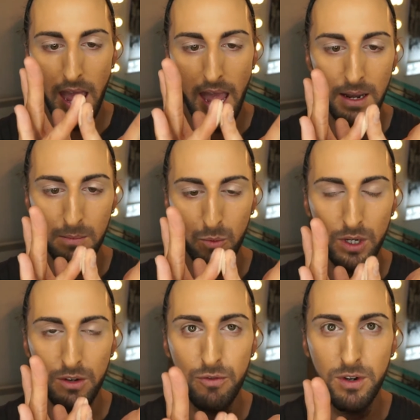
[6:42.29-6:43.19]
and I'm
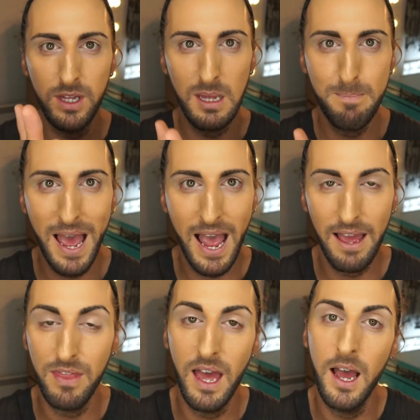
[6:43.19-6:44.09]
going to really
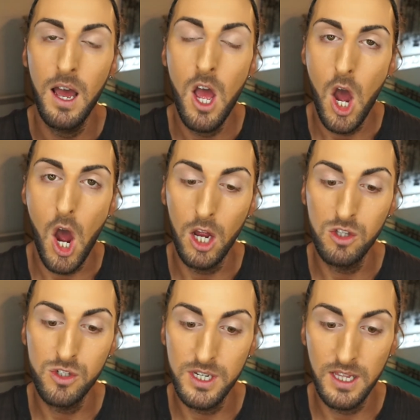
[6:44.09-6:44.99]
pat that
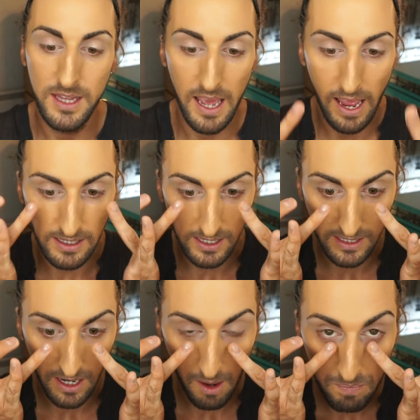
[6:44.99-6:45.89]
underneath the eye
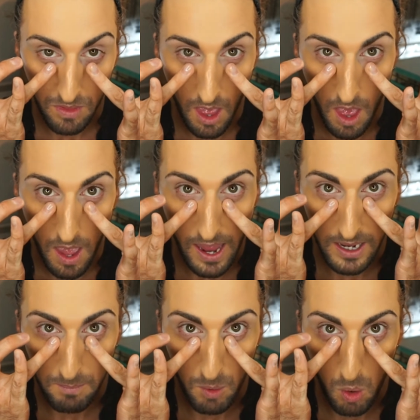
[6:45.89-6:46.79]
area.
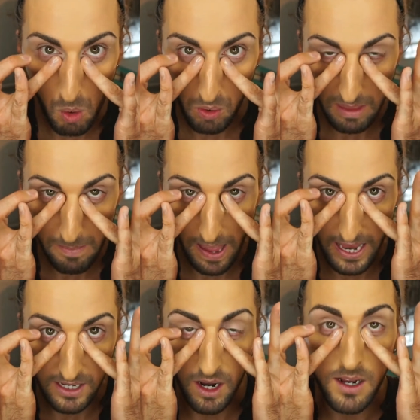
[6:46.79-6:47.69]
And I'm only
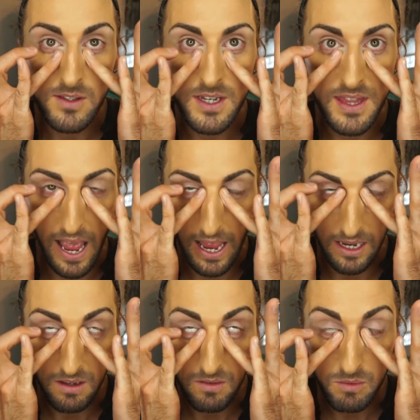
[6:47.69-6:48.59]
patting it under the eye,
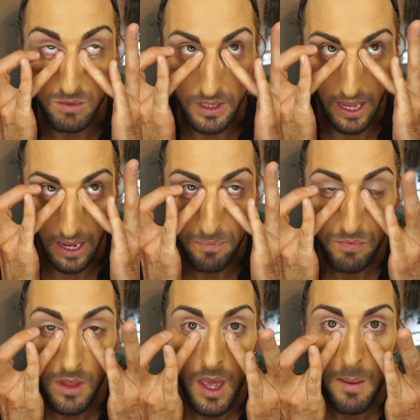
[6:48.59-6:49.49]
okay?
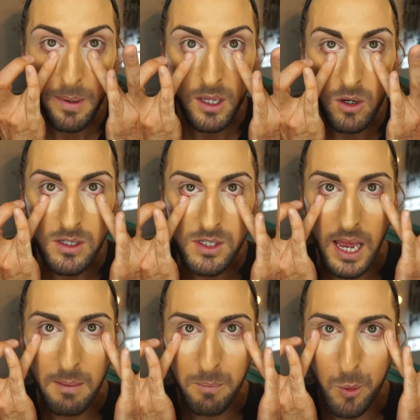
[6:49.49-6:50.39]
Because
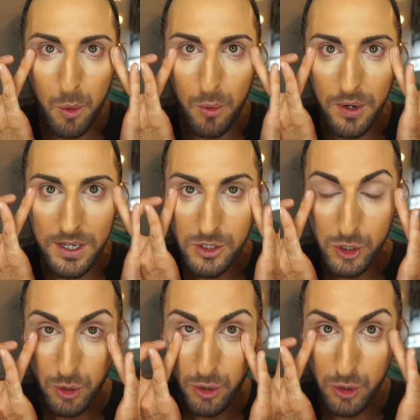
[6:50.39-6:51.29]
I'm going
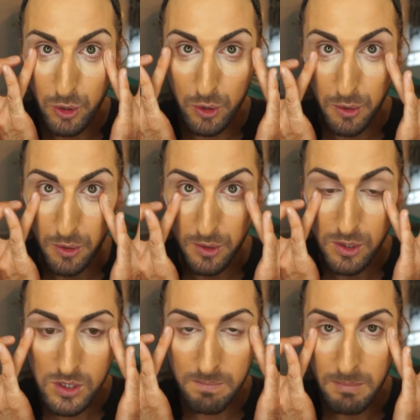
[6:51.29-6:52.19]
to
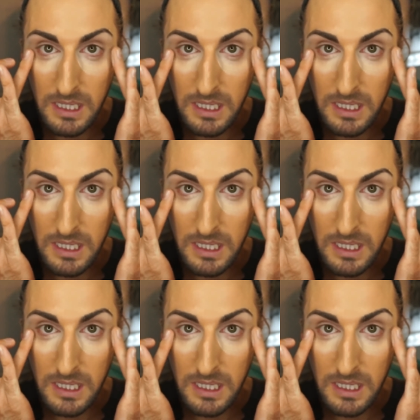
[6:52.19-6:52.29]
use